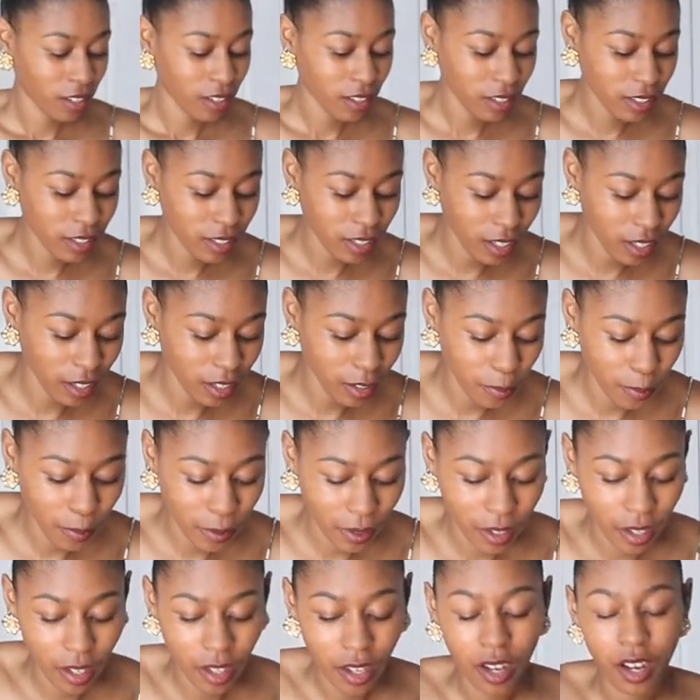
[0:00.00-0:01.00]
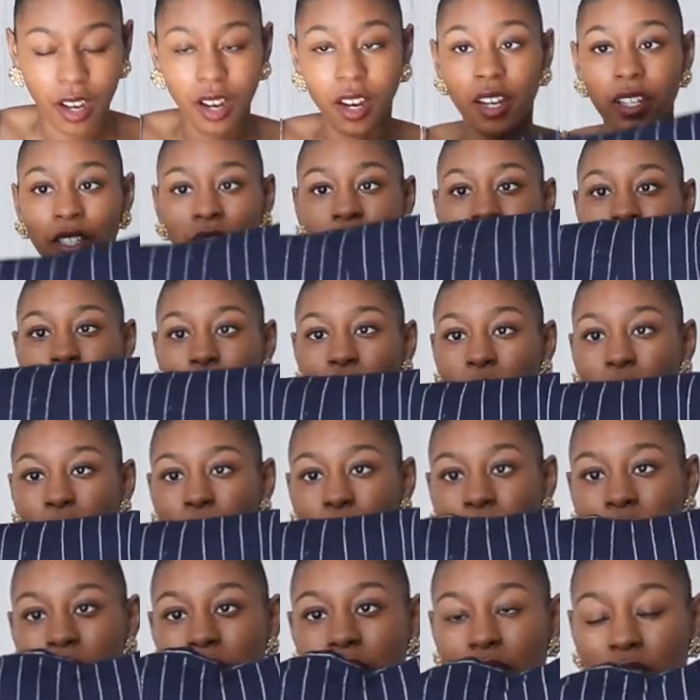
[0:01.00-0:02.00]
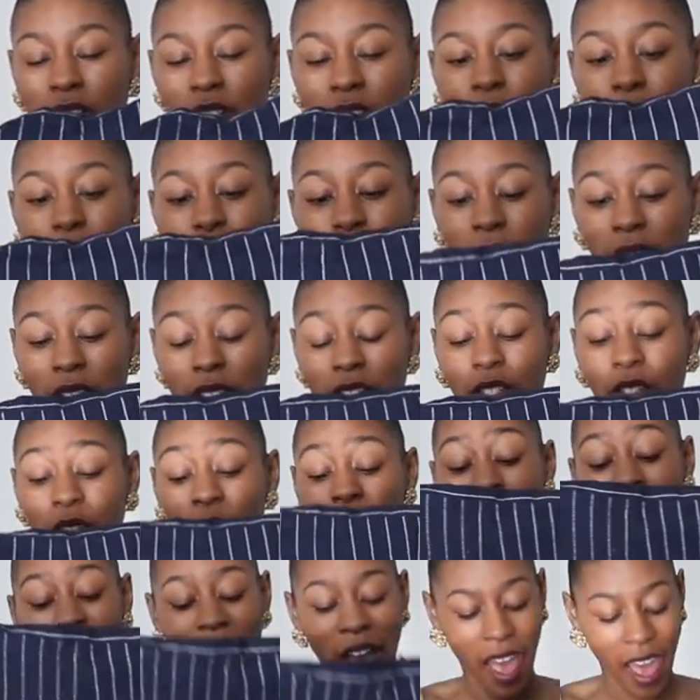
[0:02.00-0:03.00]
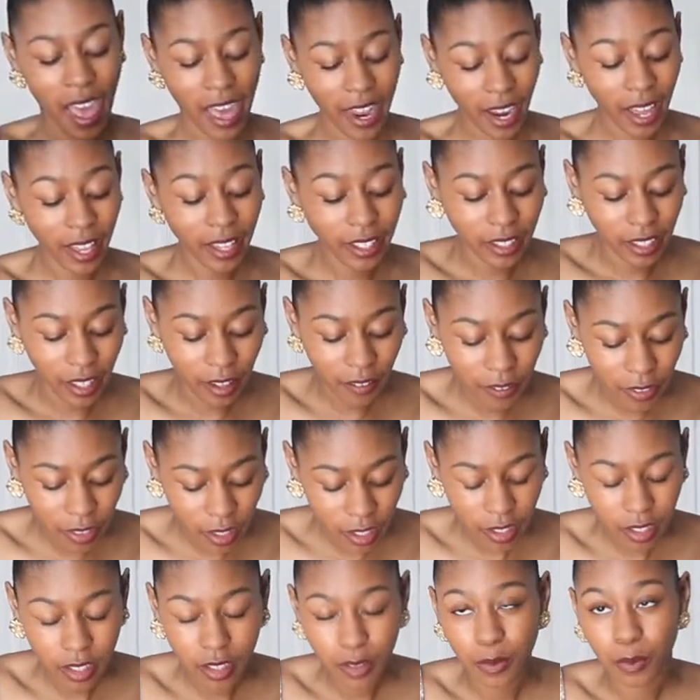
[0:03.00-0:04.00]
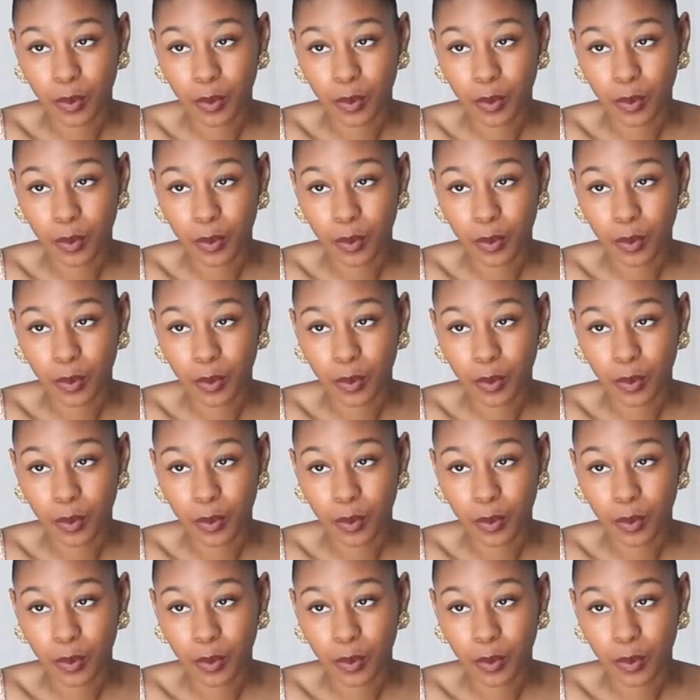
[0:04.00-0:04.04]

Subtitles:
It's gonna be adorable, this little play suit. And I love this